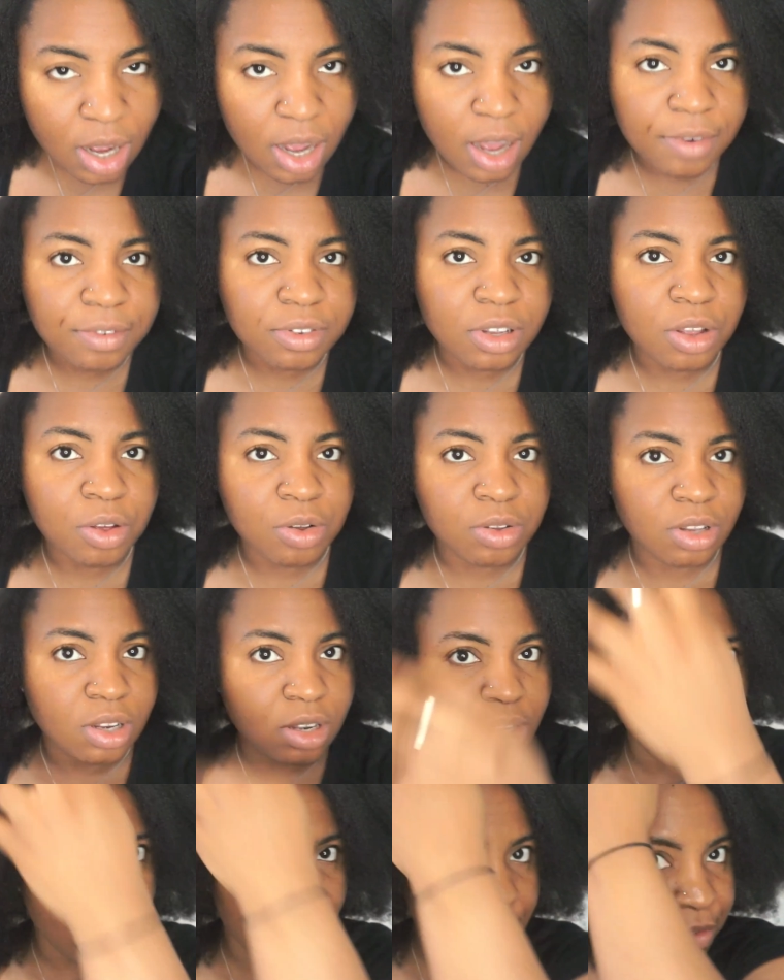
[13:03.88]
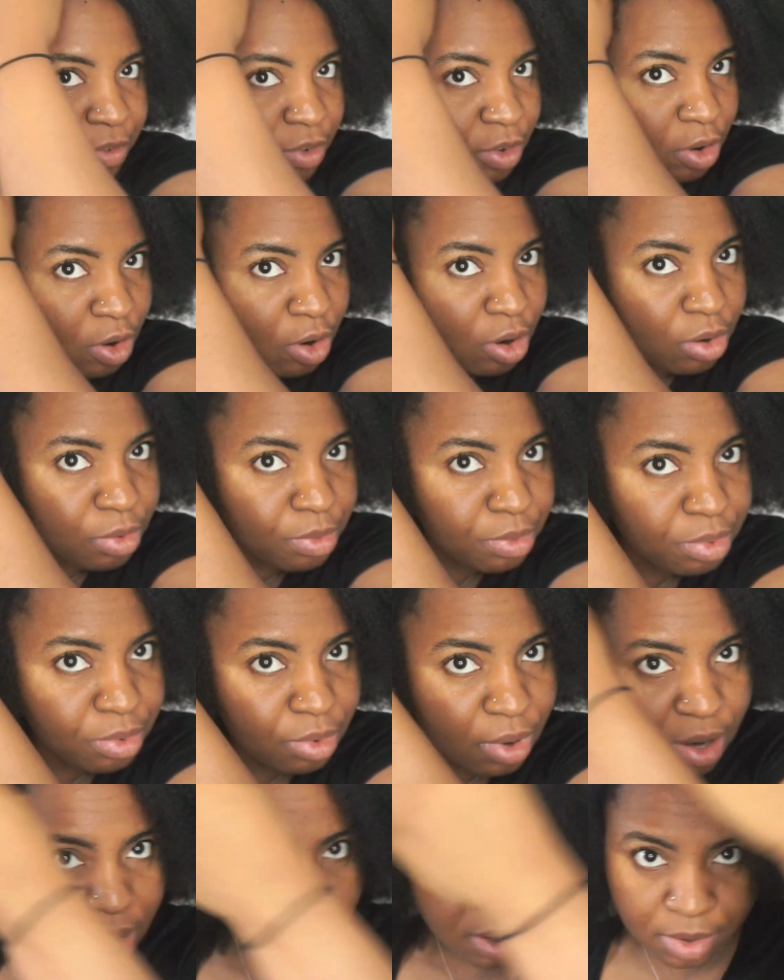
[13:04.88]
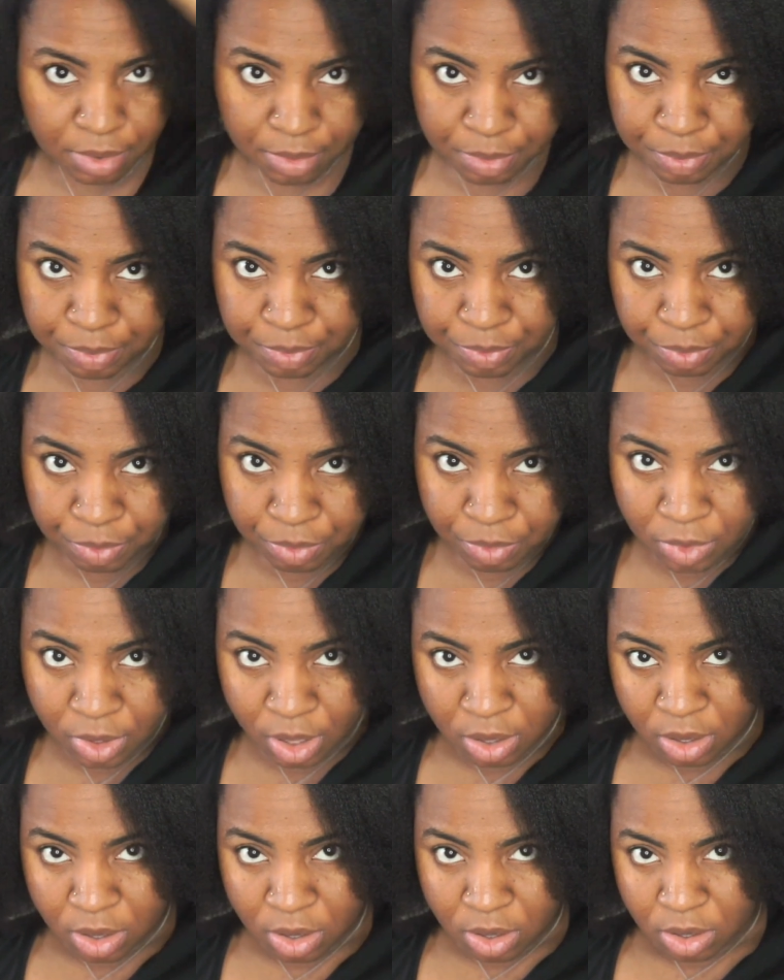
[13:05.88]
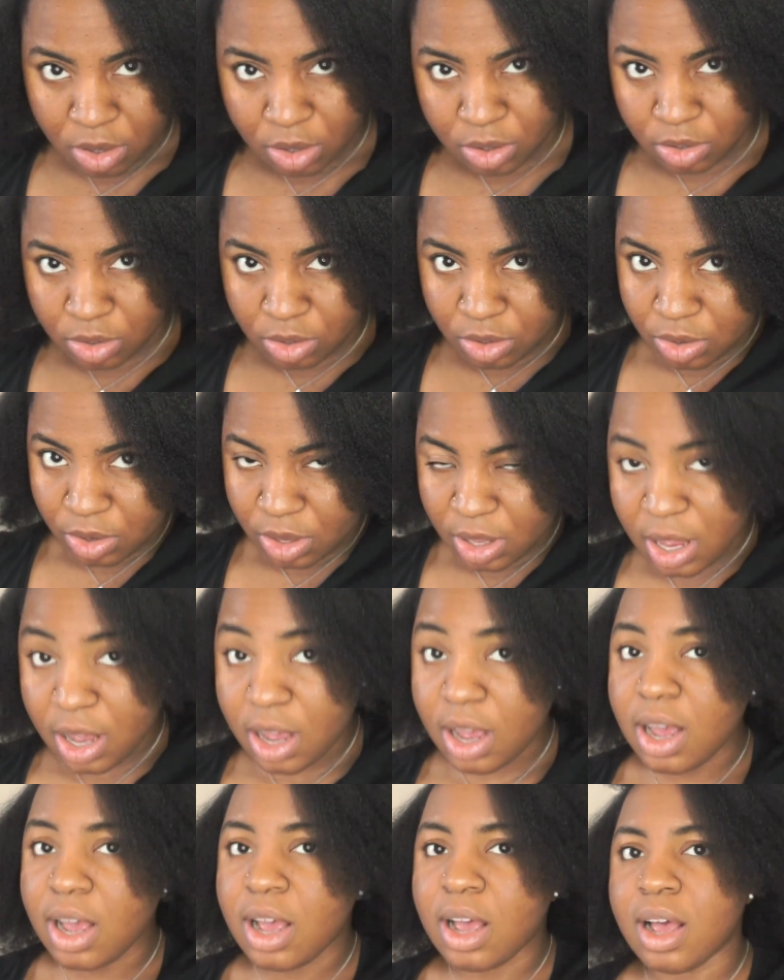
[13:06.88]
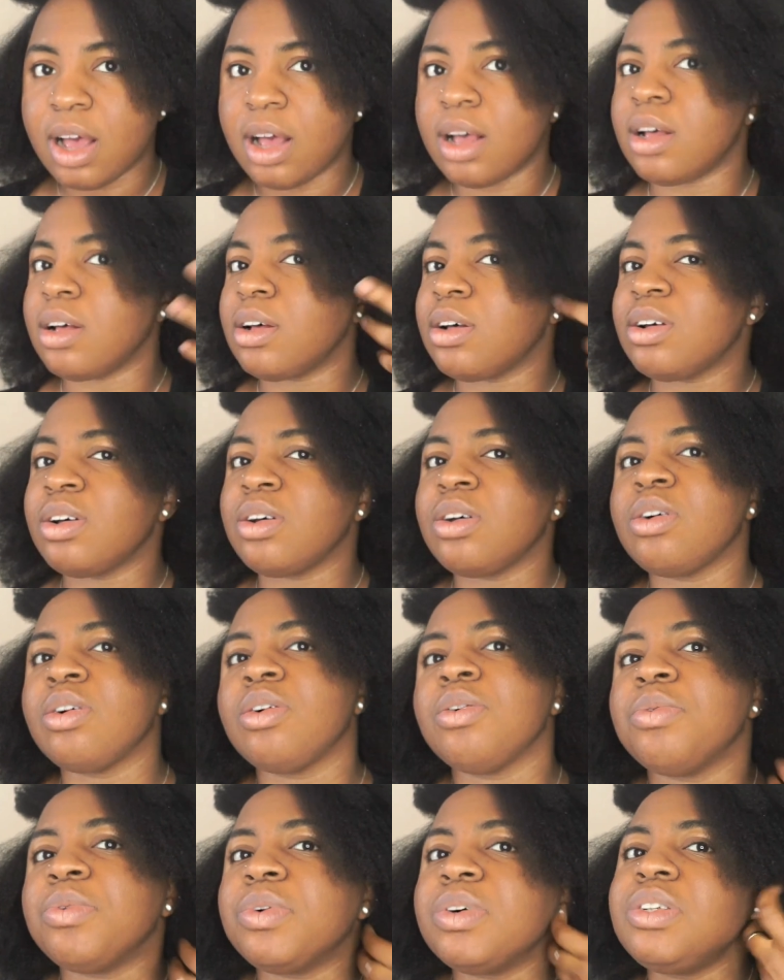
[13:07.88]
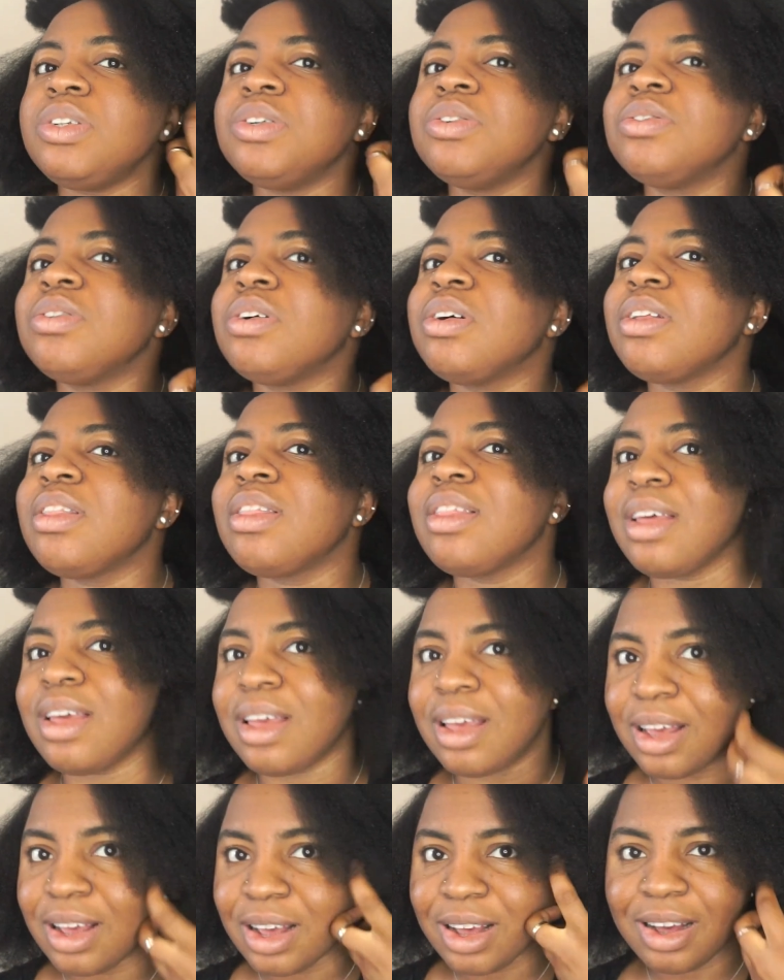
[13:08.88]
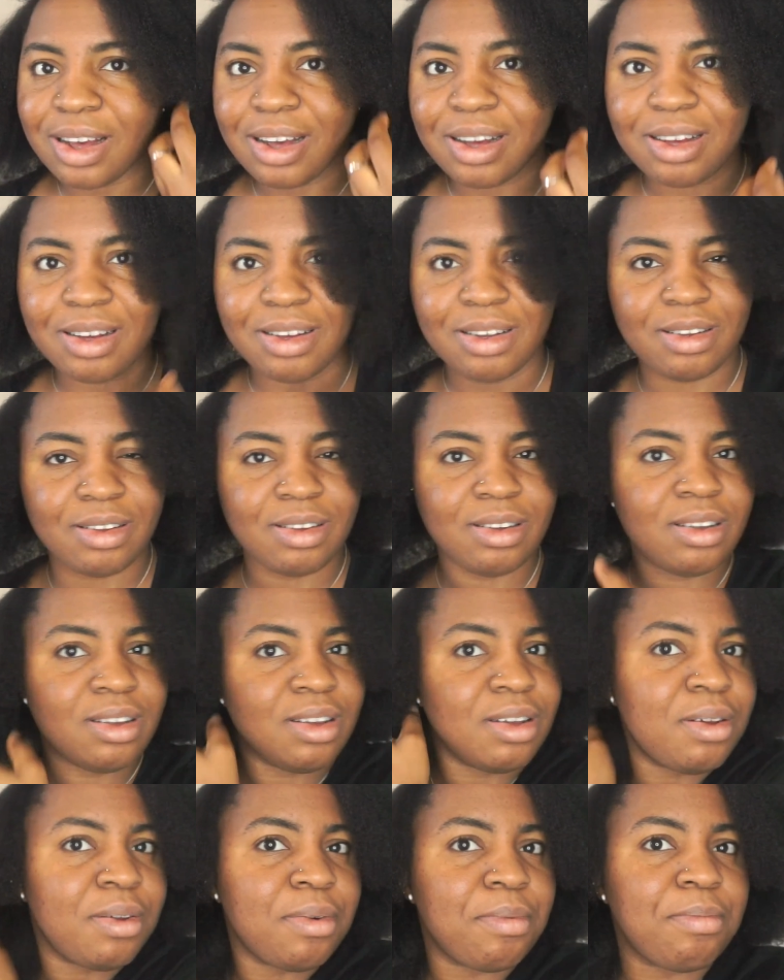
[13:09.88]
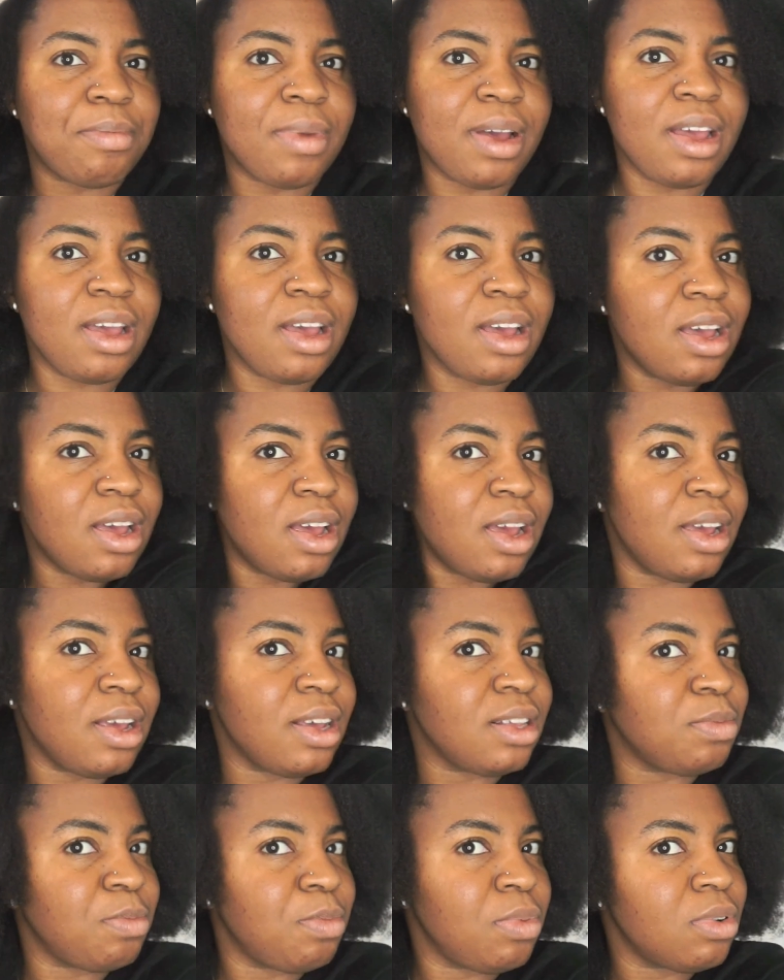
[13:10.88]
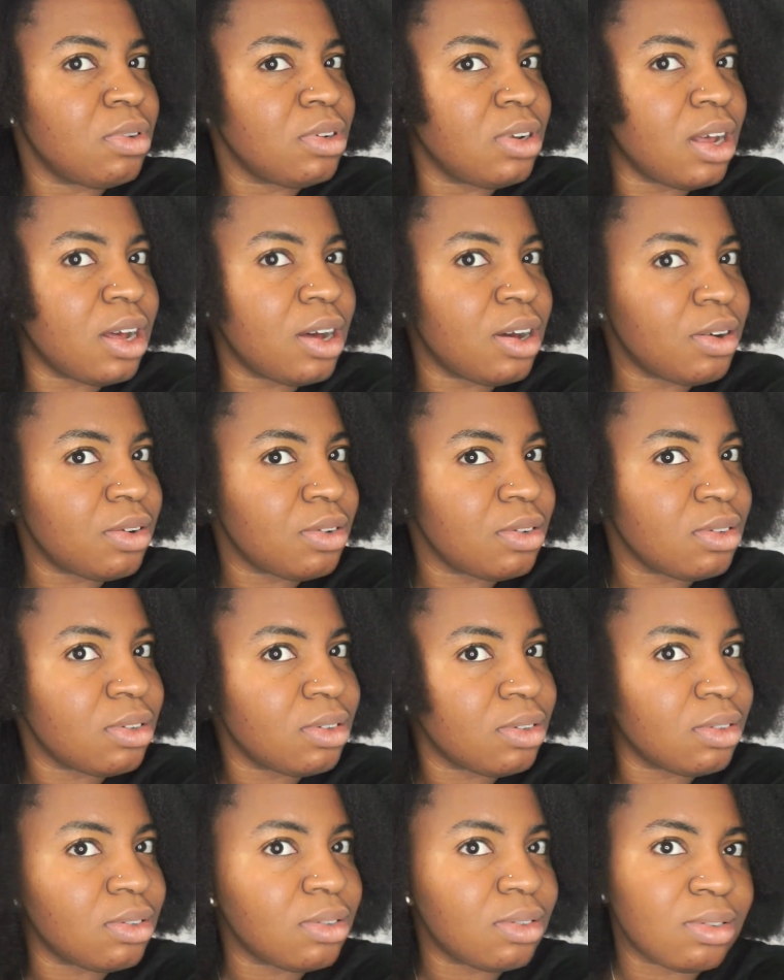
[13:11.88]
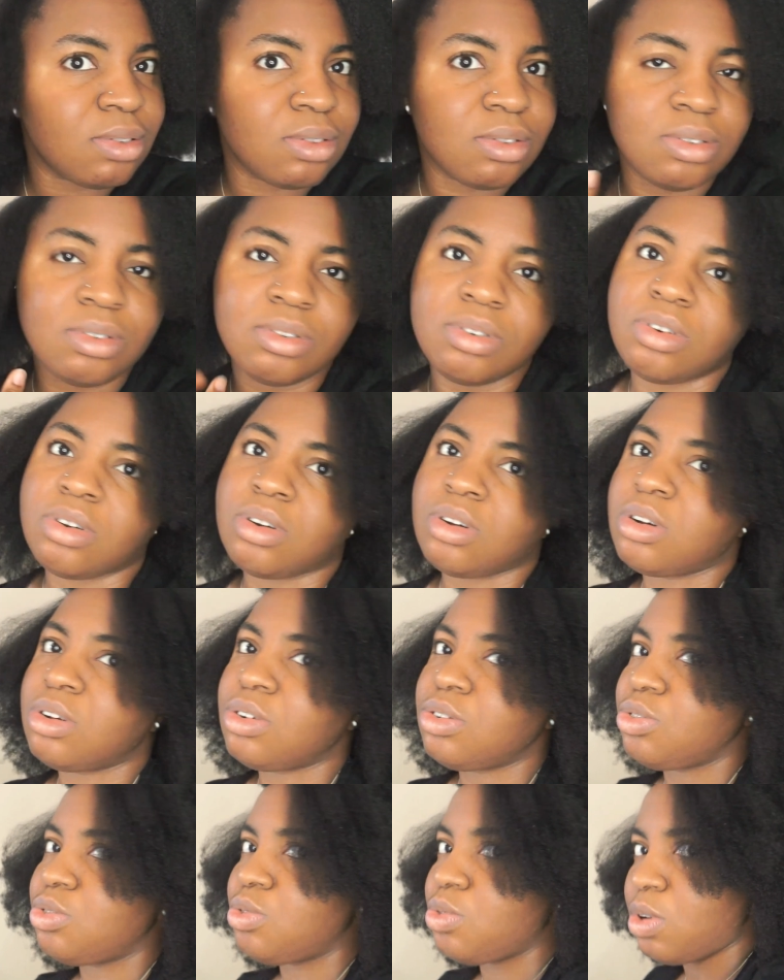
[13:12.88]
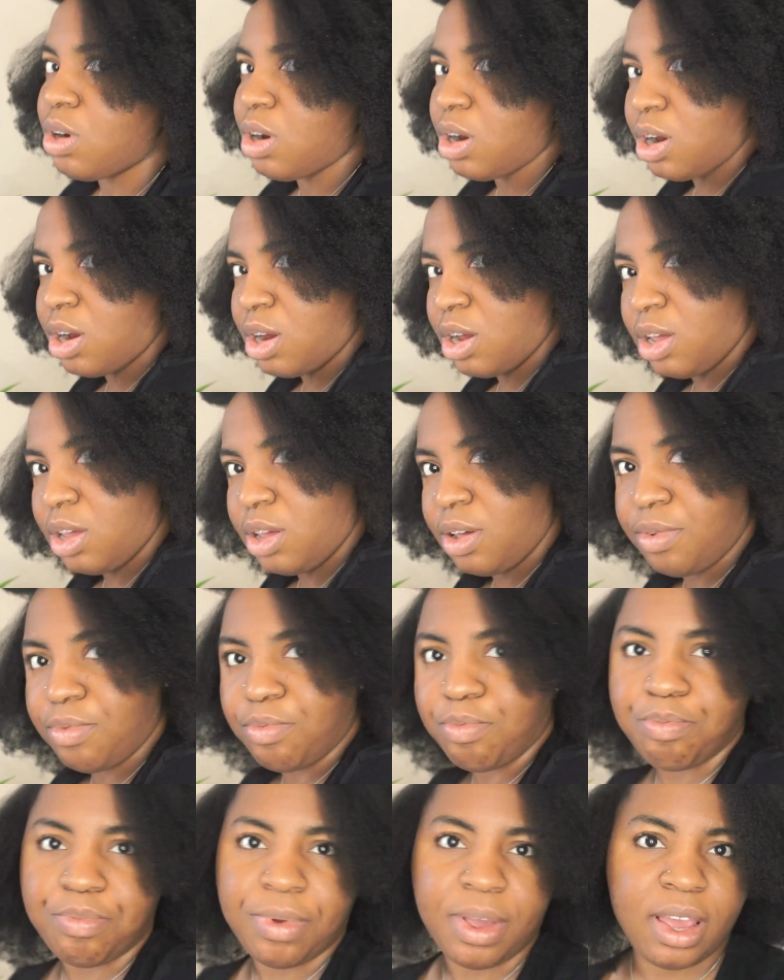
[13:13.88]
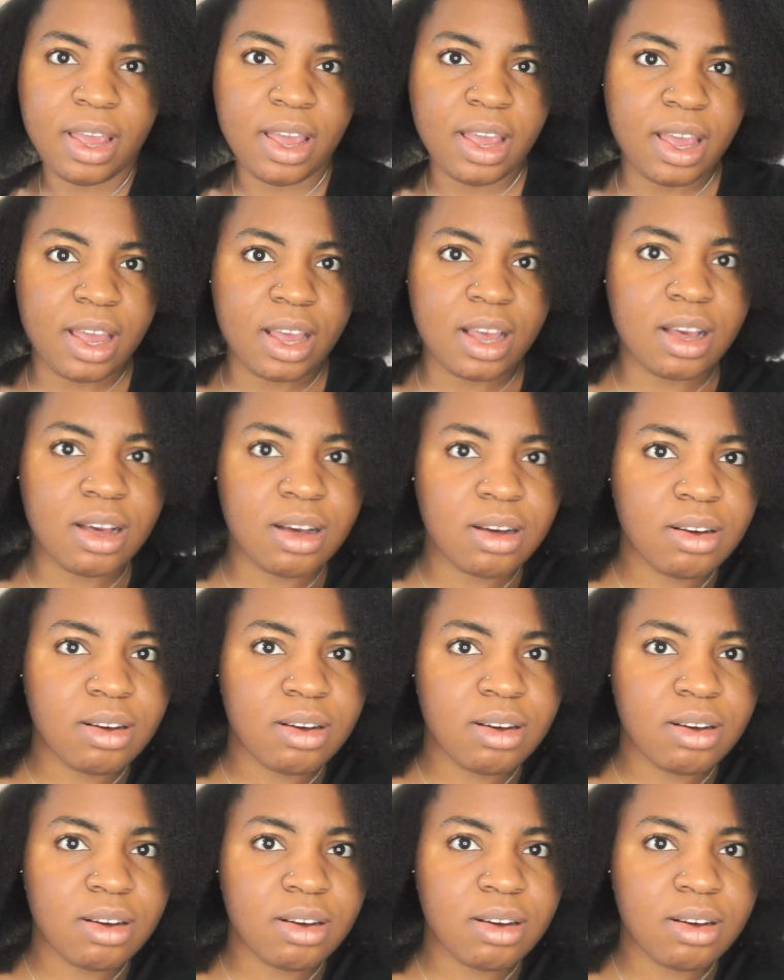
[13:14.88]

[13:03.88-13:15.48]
after using the afro comb. So yeah, what do you all think? My hair is blown out, dry, big.